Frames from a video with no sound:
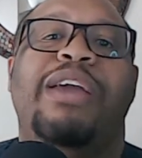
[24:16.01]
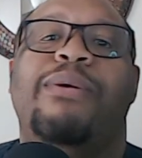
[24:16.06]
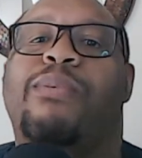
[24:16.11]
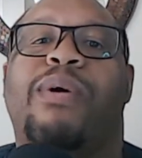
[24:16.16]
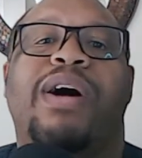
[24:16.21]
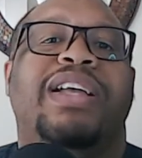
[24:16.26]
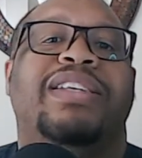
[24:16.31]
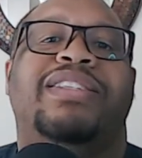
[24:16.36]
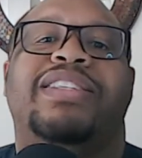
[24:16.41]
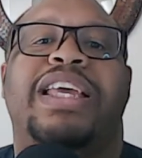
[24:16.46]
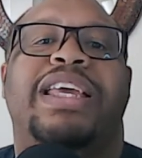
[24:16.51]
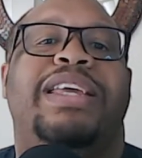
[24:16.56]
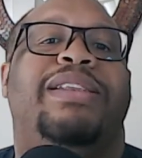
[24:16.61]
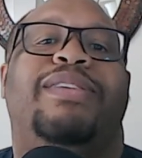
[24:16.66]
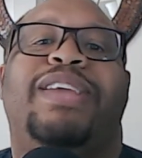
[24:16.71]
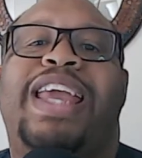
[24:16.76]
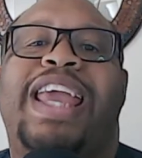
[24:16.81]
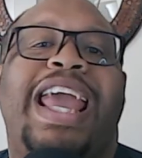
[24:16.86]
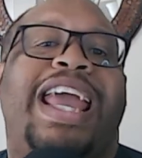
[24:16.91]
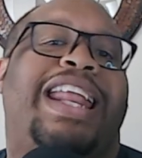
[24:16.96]

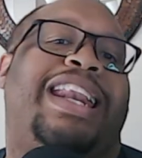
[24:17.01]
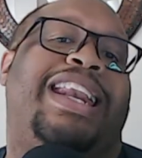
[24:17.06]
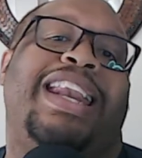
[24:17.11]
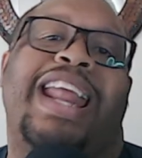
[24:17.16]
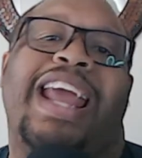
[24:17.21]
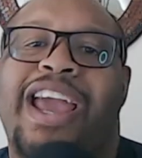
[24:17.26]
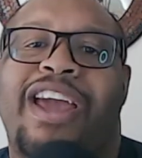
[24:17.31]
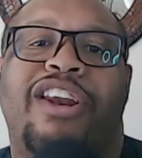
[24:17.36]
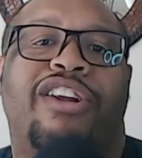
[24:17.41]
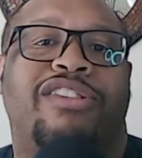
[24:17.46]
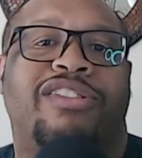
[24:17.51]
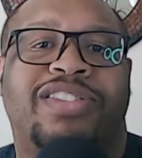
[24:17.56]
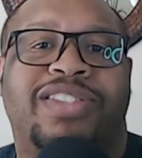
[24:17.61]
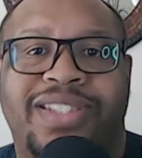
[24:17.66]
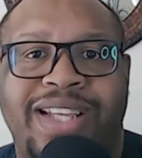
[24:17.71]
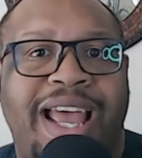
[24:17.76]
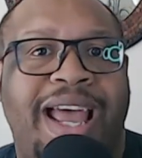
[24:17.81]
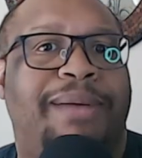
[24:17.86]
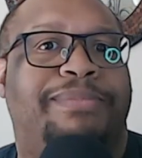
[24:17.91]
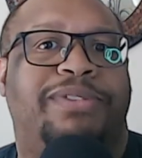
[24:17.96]
wasn't getting
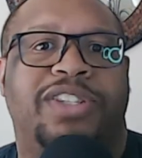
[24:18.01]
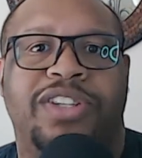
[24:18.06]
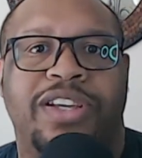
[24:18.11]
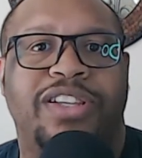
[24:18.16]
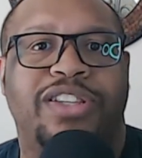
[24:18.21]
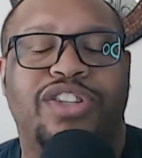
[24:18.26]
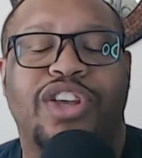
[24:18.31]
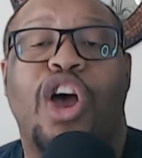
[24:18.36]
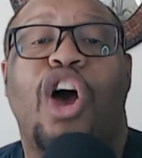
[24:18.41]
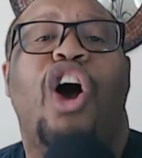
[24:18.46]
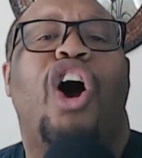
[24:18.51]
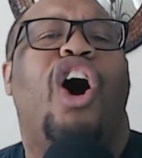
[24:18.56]
interceptions.